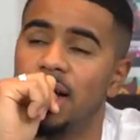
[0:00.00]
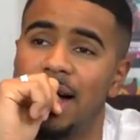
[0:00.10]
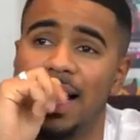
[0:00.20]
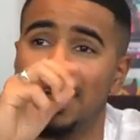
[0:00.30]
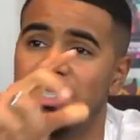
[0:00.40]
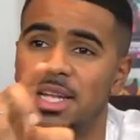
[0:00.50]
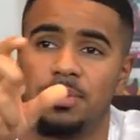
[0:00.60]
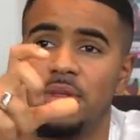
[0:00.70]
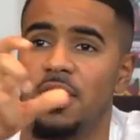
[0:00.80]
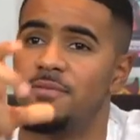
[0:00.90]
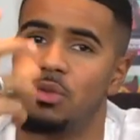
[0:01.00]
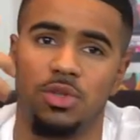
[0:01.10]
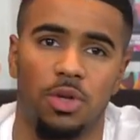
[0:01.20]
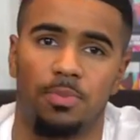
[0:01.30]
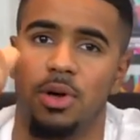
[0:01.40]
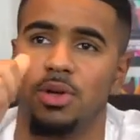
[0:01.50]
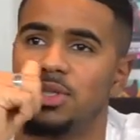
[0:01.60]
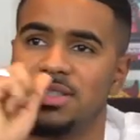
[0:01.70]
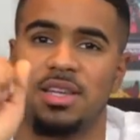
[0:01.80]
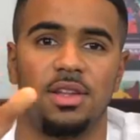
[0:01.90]
I set up the influencer
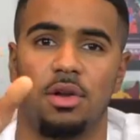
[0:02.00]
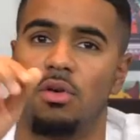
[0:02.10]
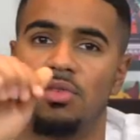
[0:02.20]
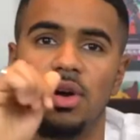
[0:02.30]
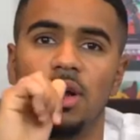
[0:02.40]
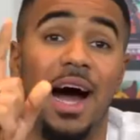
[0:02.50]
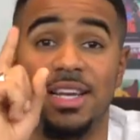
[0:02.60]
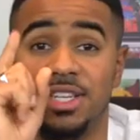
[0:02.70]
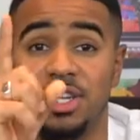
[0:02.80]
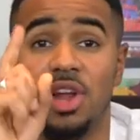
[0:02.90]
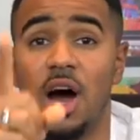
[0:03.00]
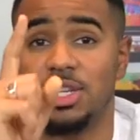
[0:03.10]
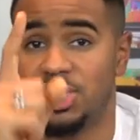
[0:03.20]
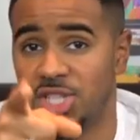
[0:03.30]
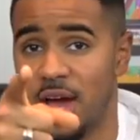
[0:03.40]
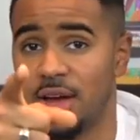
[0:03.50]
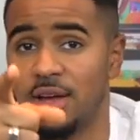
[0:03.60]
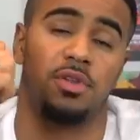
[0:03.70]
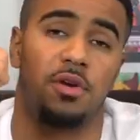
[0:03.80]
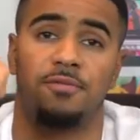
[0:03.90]
post, sent it over. I did not
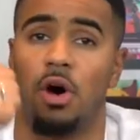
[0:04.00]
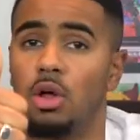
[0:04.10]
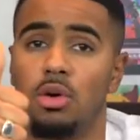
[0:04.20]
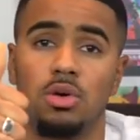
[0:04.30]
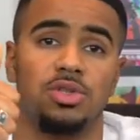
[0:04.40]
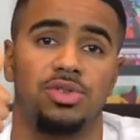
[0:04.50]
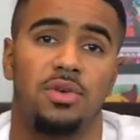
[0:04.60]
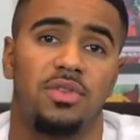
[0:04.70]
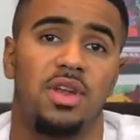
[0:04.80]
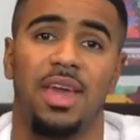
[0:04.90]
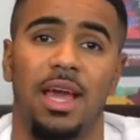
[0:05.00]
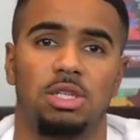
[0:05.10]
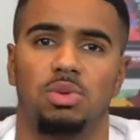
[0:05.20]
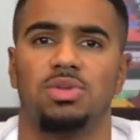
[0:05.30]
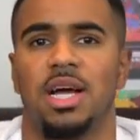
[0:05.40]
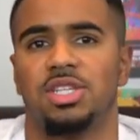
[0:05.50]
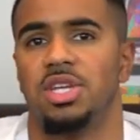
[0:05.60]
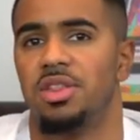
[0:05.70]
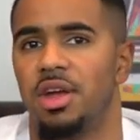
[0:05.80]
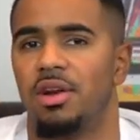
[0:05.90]
check if their following was real, if their engagement was
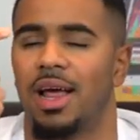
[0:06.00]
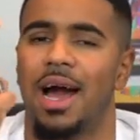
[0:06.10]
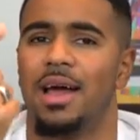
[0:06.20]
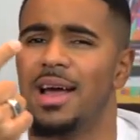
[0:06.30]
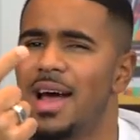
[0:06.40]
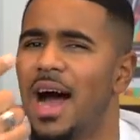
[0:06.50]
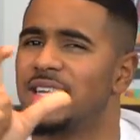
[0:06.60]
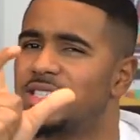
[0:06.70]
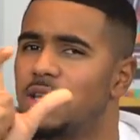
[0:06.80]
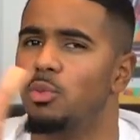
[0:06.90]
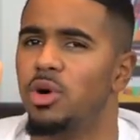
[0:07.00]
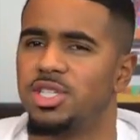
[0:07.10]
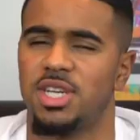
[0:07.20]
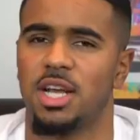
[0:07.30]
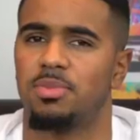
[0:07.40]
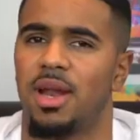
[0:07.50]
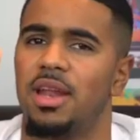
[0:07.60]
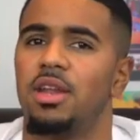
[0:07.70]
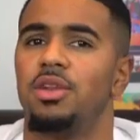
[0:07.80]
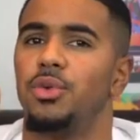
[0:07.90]
actually there. Like I somewhat checked, but
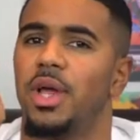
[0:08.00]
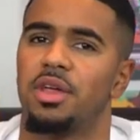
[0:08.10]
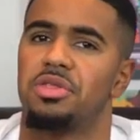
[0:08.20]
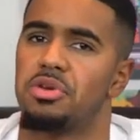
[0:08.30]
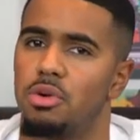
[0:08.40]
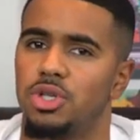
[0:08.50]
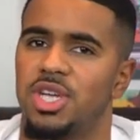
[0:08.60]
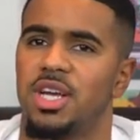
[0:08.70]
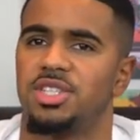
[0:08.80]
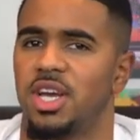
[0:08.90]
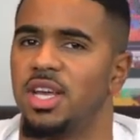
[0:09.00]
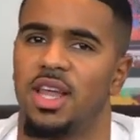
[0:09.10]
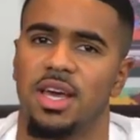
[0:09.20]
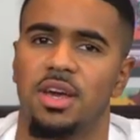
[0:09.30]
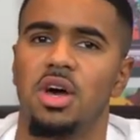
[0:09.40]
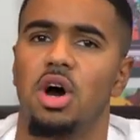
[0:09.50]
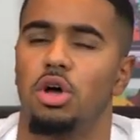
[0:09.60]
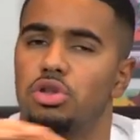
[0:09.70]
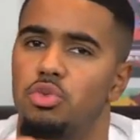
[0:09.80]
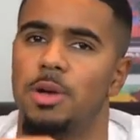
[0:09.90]
I didn't do like a thorough check, checking like
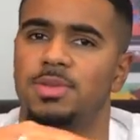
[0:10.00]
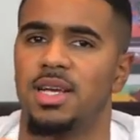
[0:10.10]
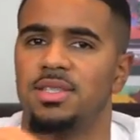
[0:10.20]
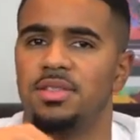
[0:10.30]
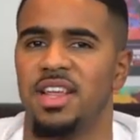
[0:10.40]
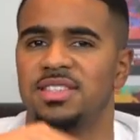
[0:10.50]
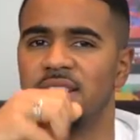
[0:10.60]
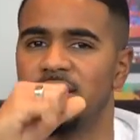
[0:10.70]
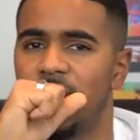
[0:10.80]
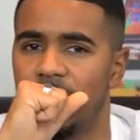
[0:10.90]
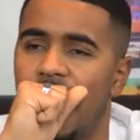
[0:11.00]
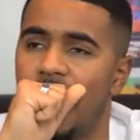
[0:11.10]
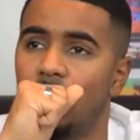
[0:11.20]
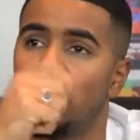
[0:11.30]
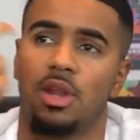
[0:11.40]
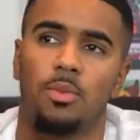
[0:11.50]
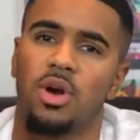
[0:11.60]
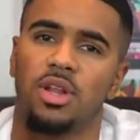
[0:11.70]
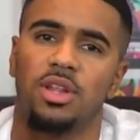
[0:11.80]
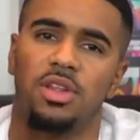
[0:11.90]
other websites and things like that. And we ended up
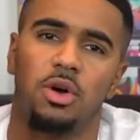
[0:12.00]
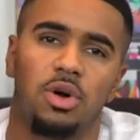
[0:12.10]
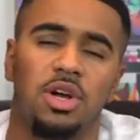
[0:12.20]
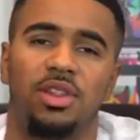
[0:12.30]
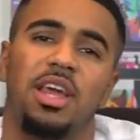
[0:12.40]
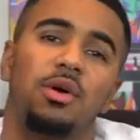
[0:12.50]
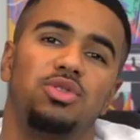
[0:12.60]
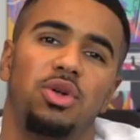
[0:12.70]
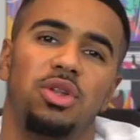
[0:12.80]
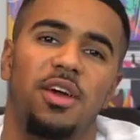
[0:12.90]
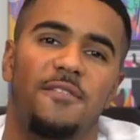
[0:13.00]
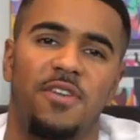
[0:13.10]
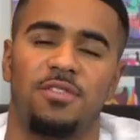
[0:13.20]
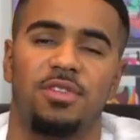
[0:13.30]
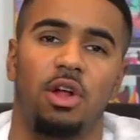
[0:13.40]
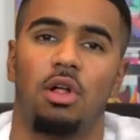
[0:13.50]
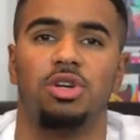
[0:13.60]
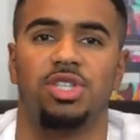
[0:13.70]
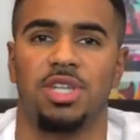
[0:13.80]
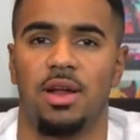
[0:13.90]
working a deal. Good thing it was only a
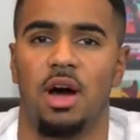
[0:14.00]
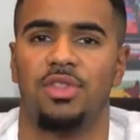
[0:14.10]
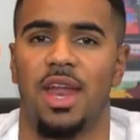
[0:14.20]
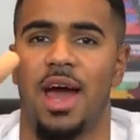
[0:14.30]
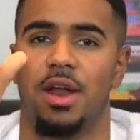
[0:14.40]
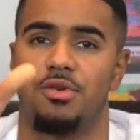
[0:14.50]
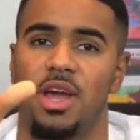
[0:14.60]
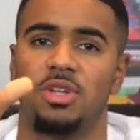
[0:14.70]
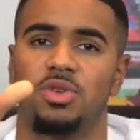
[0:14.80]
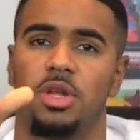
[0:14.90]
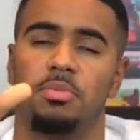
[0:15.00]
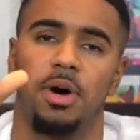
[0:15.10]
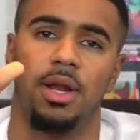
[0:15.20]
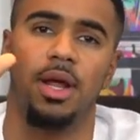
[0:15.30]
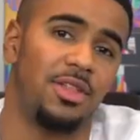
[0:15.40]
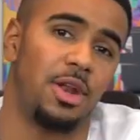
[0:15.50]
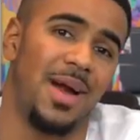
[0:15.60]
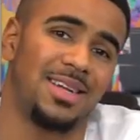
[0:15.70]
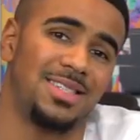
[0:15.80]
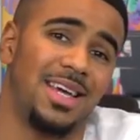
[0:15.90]
$50 shout out that I had arranged with them, but ended up
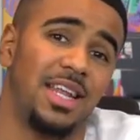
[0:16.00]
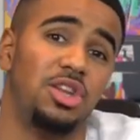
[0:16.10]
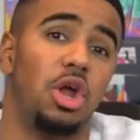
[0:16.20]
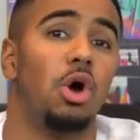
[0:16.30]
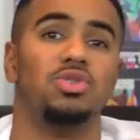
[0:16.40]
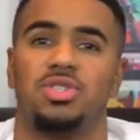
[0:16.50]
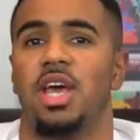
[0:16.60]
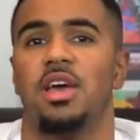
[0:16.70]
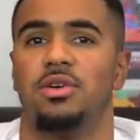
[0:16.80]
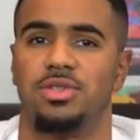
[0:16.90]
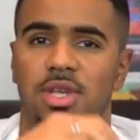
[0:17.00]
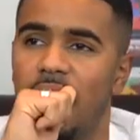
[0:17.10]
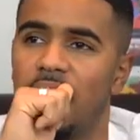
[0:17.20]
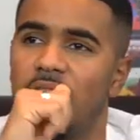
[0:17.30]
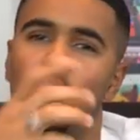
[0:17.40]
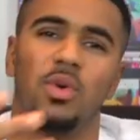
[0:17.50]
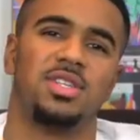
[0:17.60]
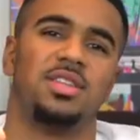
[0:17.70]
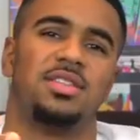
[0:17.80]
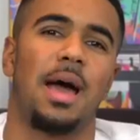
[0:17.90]
actually getting no sales. And it
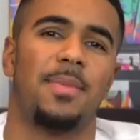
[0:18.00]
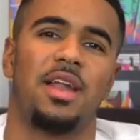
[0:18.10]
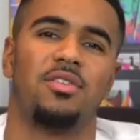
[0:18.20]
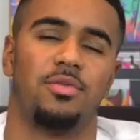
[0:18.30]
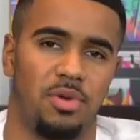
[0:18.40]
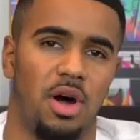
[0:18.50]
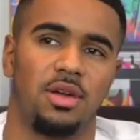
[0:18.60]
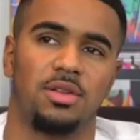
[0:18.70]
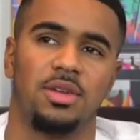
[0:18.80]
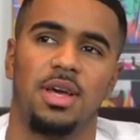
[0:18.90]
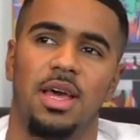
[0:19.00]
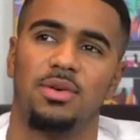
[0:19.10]
wasn't that bad of a product.